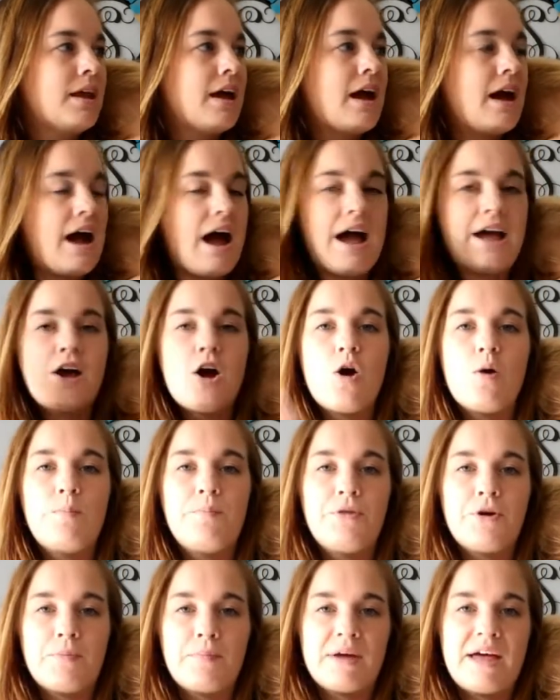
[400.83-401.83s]
I hope
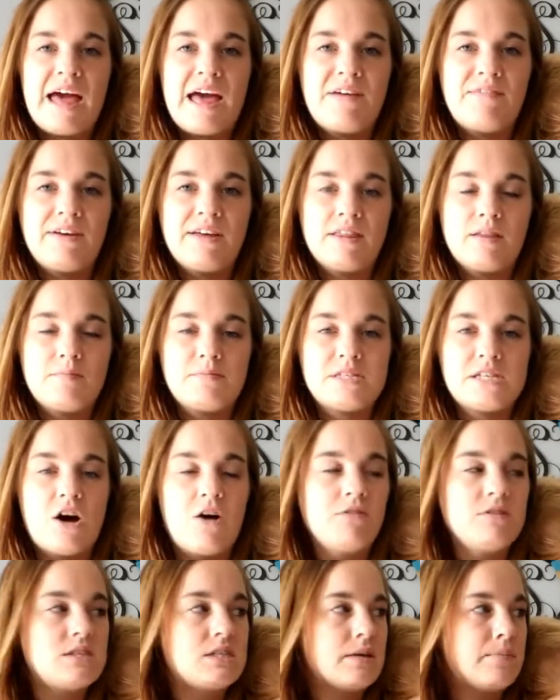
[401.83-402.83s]
they're behaving
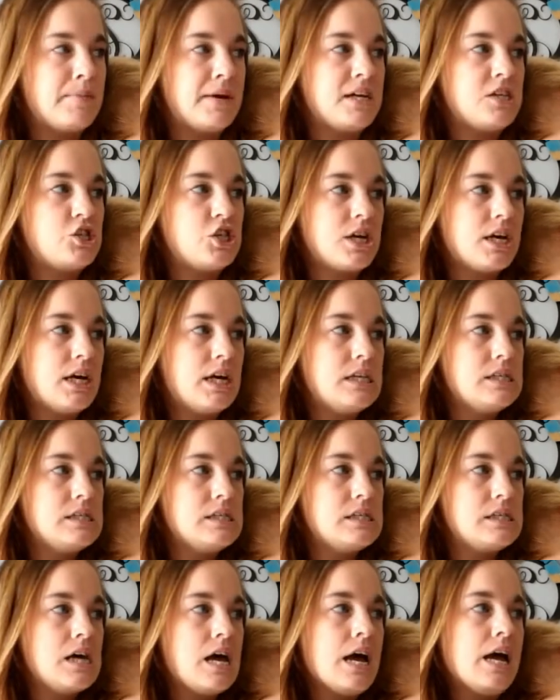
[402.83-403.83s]
themselves. The big chickens
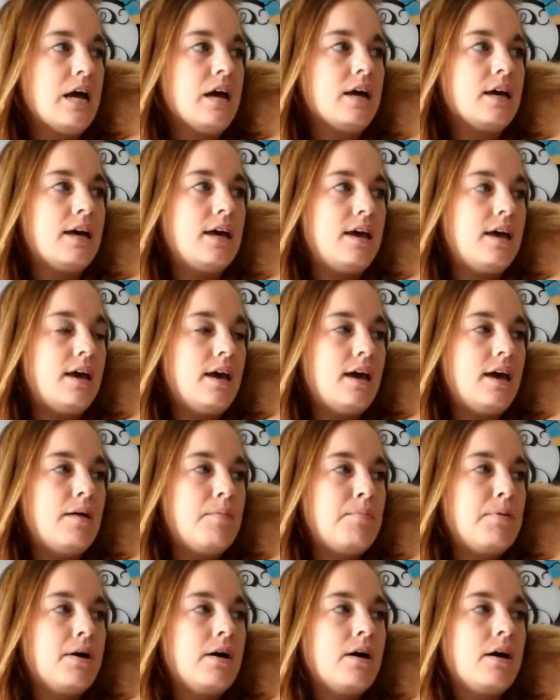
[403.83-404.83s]

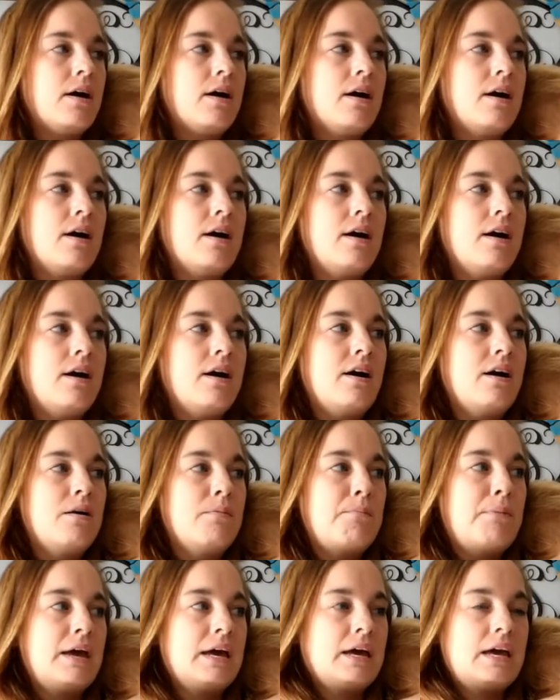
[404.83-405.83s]
keep
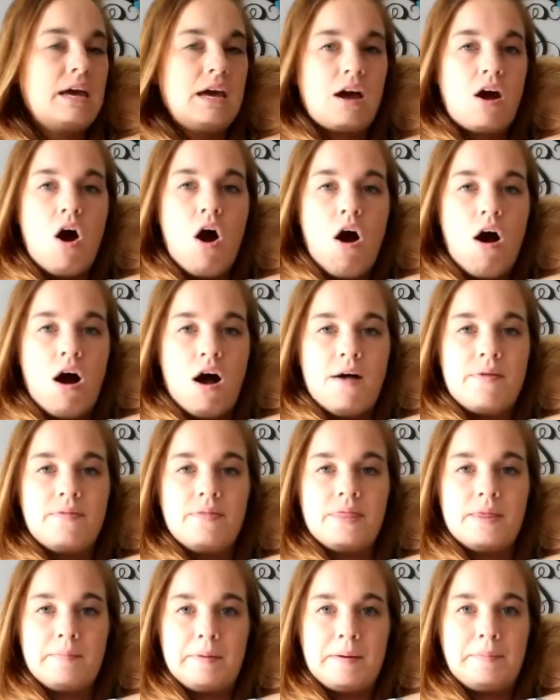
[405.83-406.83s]
picking
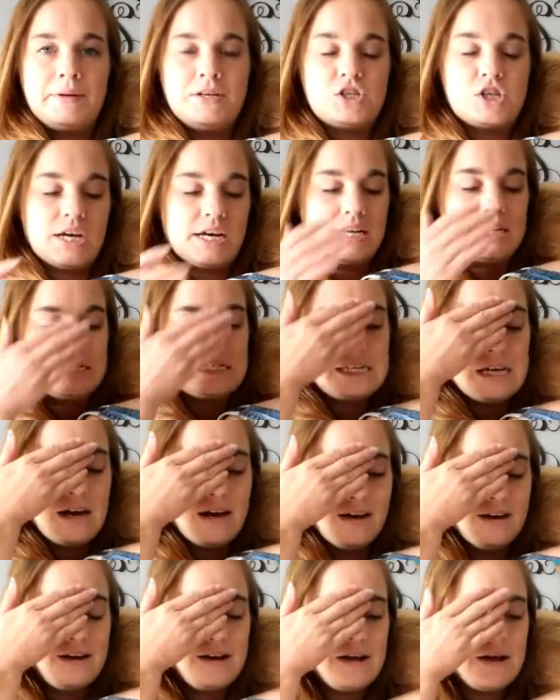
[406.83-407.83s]
on the baby chickens.
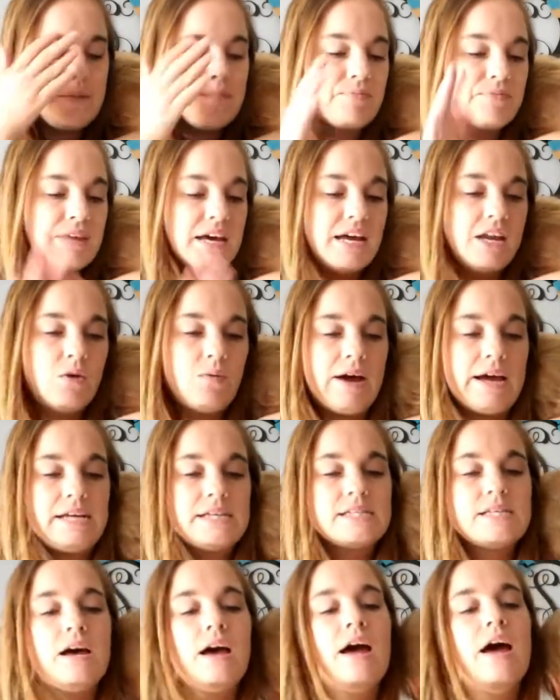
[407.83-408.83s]
Anyways,
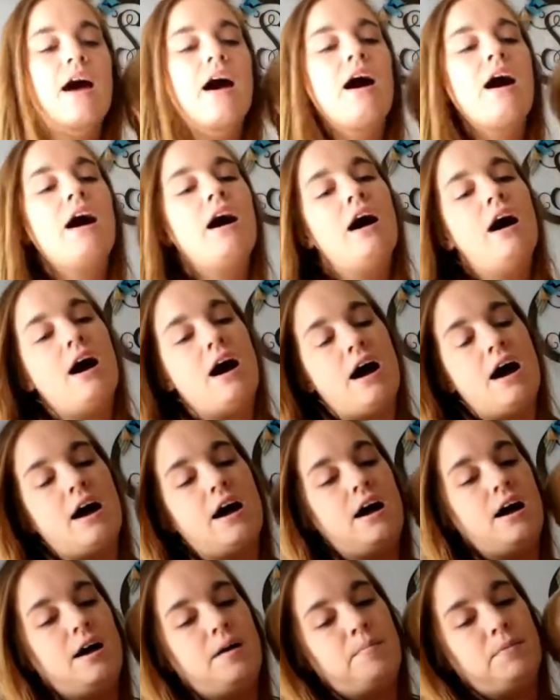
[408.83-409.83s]

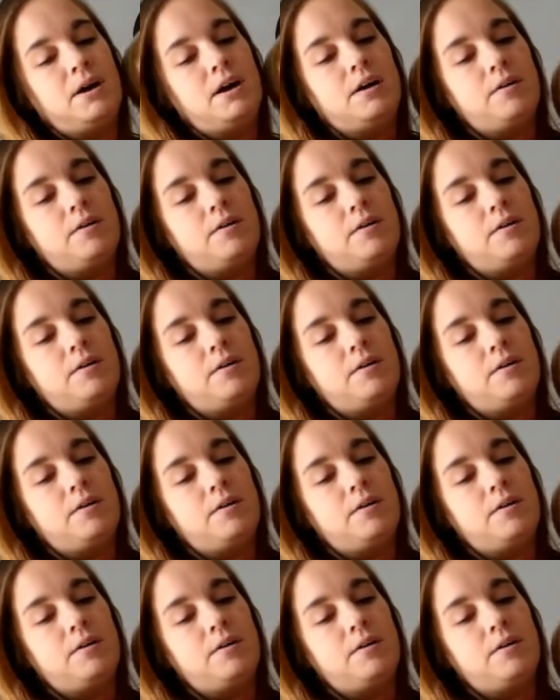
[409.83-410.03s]
um,